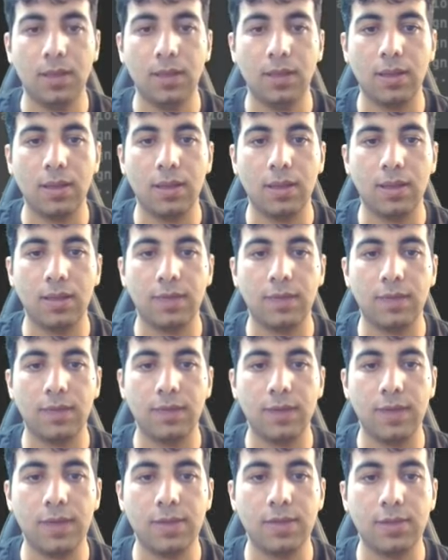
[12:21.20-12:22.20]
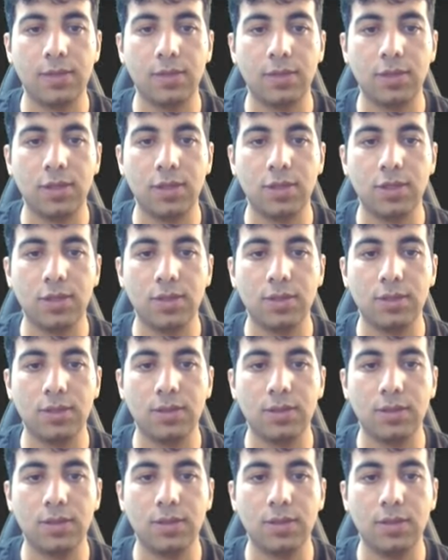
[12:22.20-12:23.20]
and face location
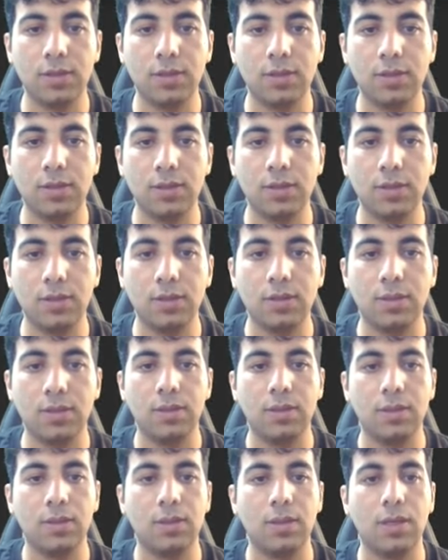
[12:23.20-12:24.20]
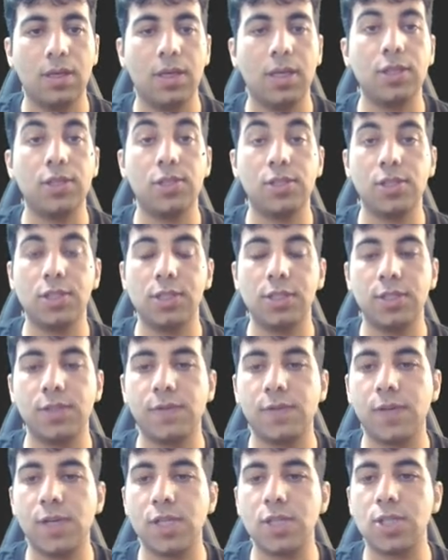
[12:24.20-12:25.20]
a utility
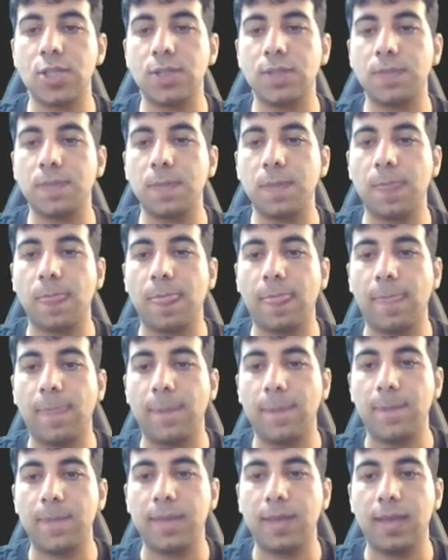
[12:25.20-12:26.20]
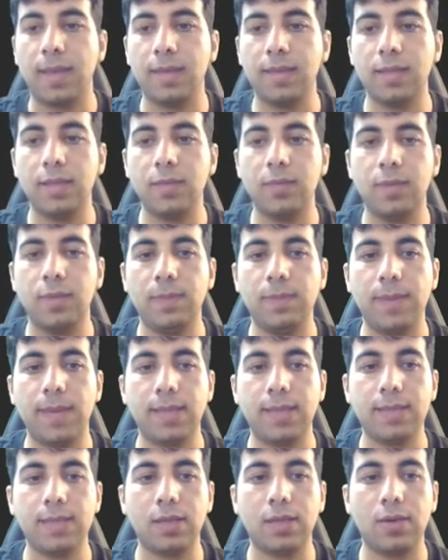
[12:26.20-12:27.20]
function, and then we
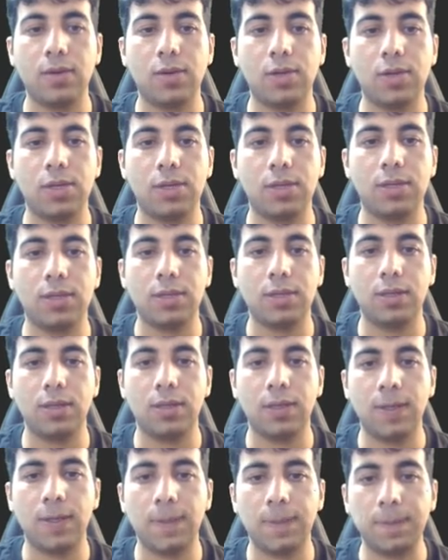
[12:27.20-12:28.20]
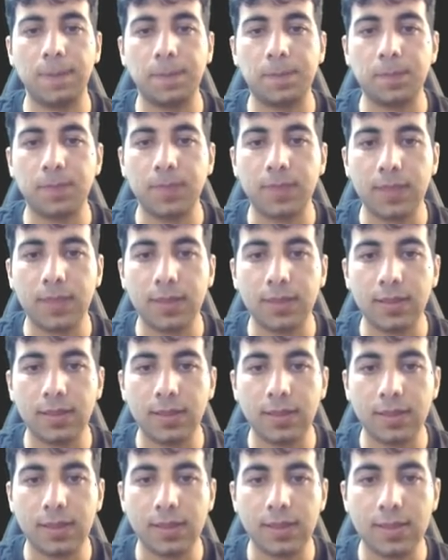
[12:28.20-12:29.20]
pass our
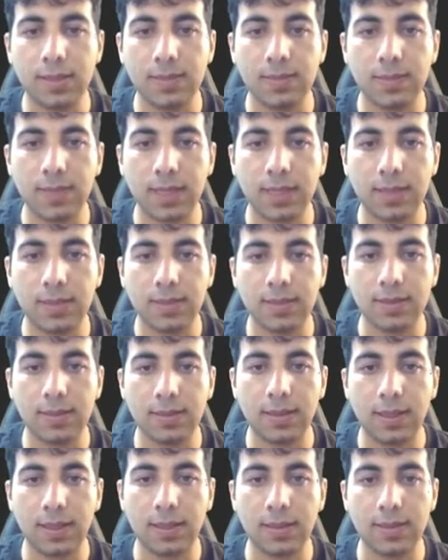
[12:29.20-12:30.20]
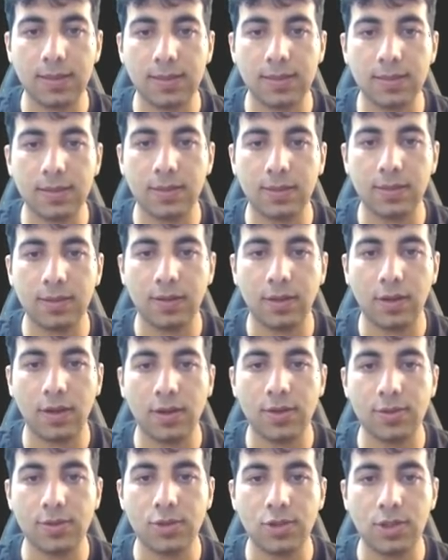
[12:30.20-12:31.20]
let's make this like this,
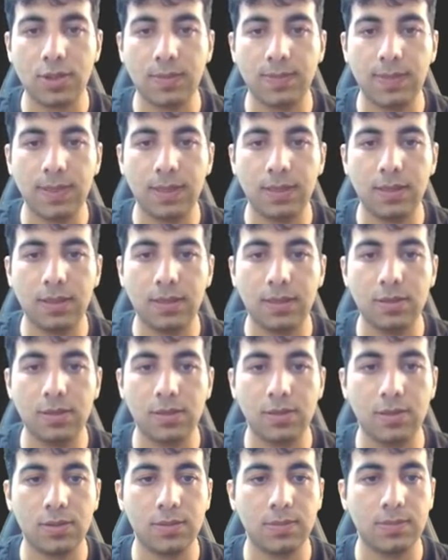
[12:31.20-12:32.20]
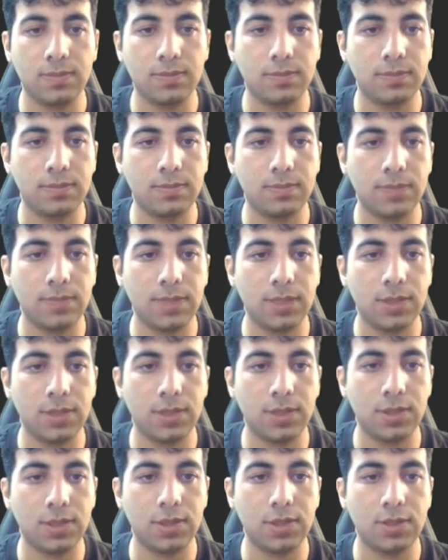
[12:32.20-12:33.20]
RGB, to be
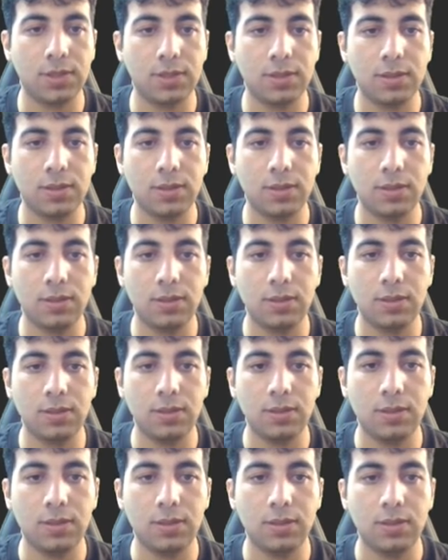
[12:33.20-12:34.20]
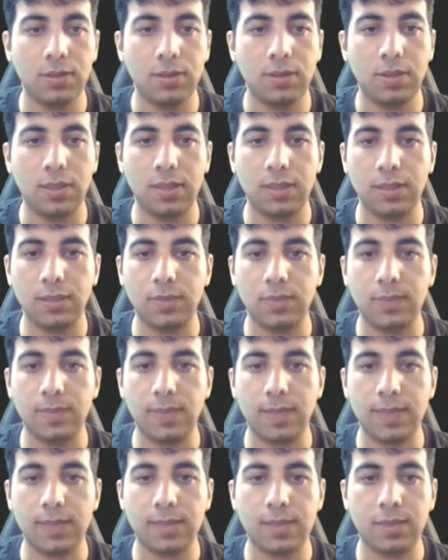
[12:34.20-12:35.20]
clear, and then we
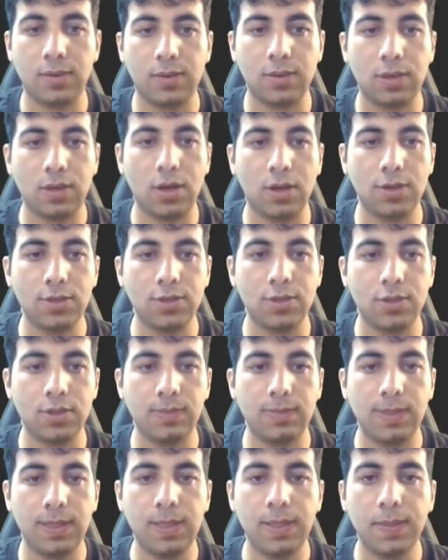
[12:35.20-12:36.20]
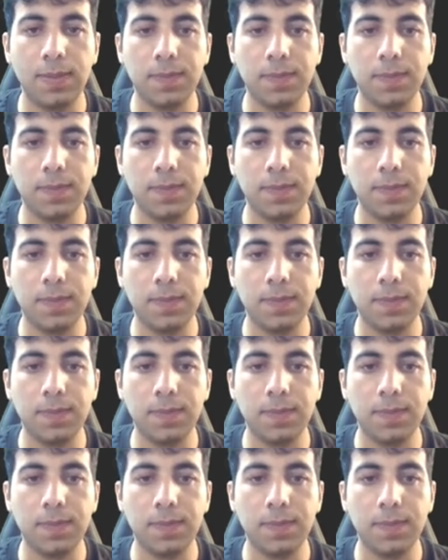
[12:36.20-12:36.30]
pass our RGB